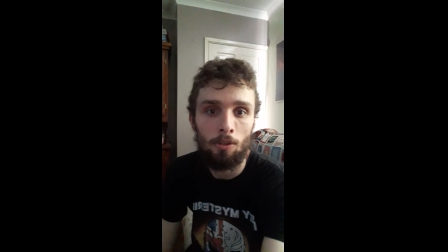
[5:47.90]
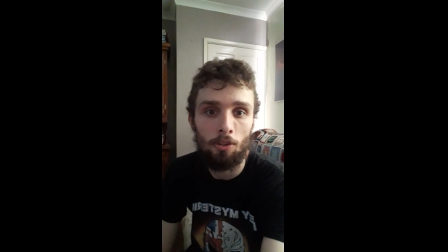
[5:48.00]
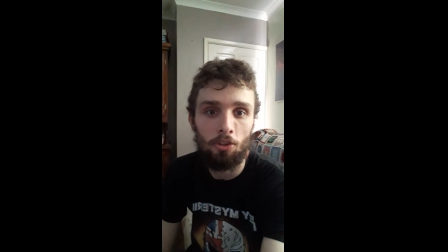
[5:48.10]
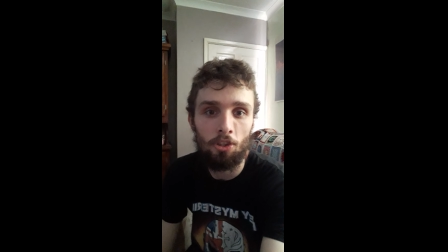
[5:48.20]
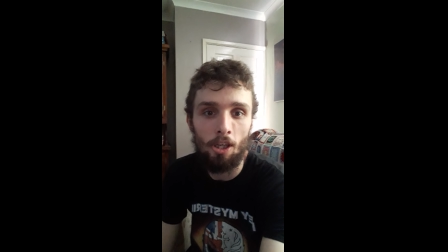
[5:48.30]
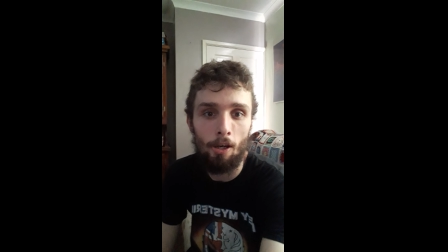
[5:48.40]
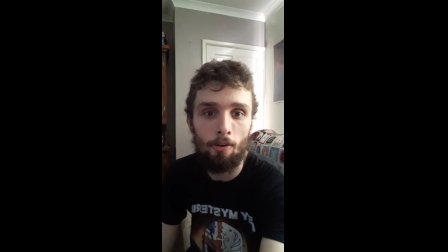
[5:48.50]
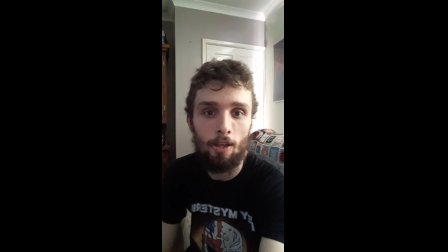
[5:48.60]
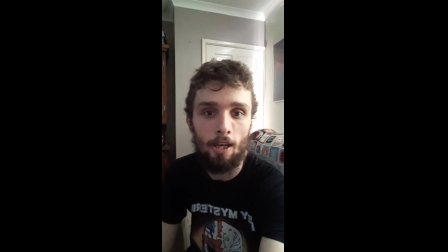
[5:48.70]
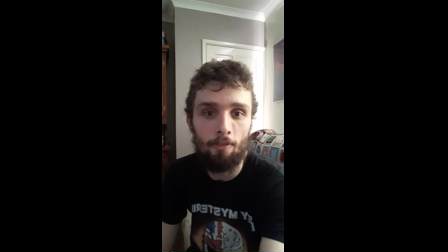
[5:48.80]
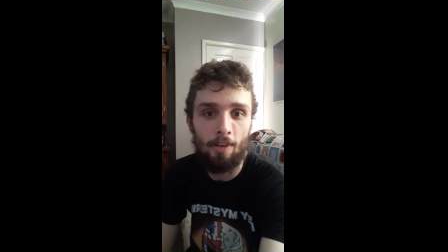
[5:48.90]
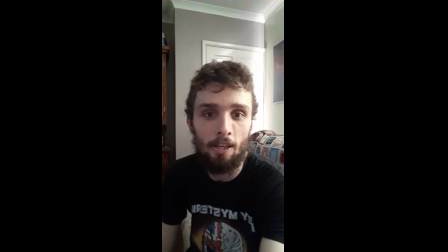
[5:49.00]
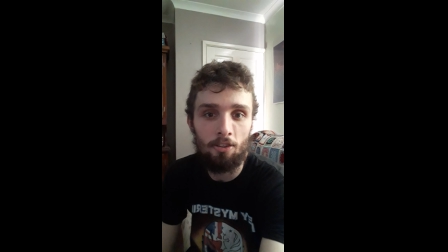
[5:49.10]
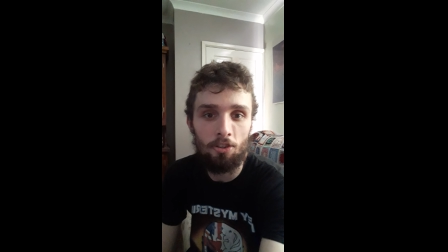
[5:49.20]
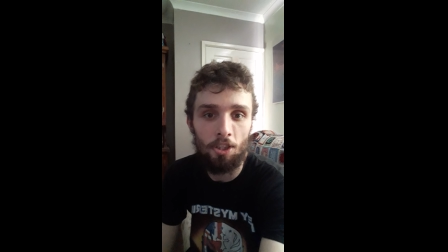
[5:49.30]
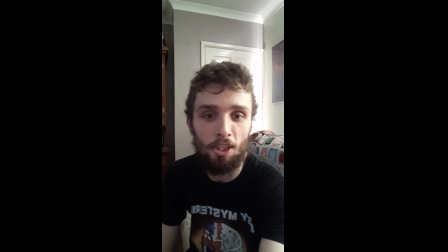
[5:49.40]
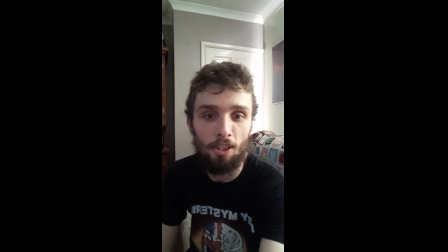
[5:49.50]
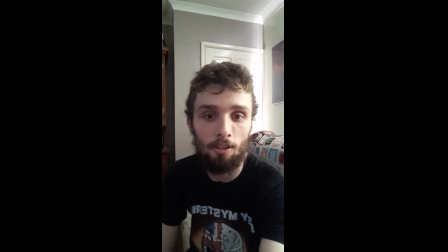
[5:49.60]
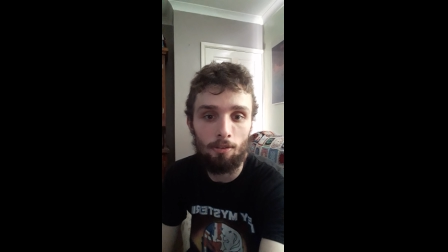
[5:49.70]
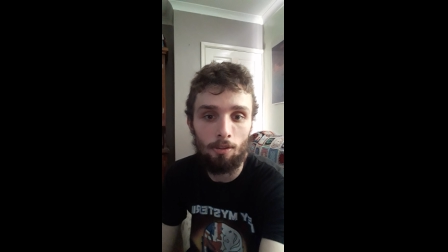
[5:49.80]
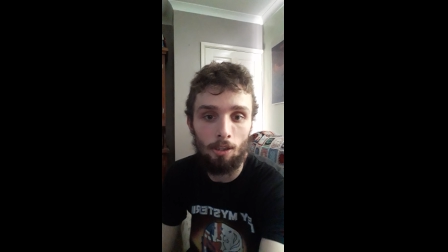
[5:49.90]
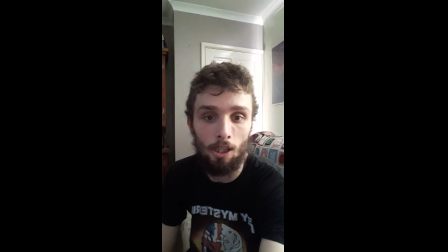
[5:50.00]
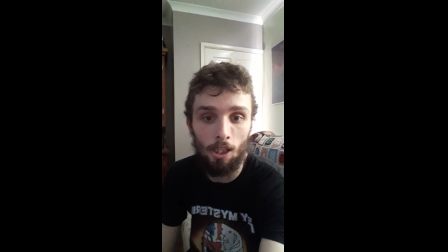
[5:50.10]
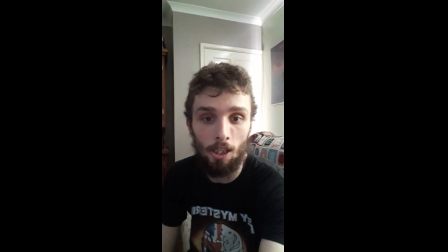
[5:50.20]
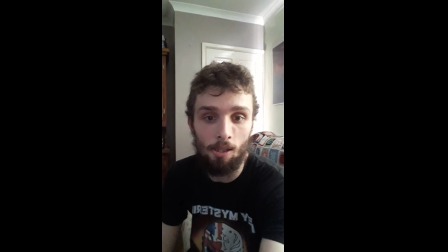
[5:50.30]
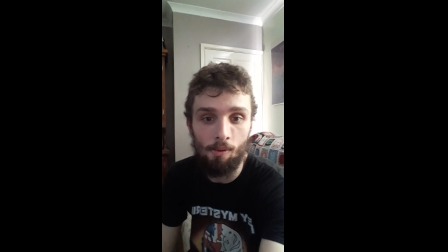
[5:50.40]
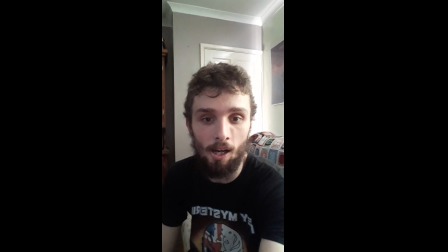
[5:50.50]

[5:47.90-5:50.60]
So yeah, that's it. Um,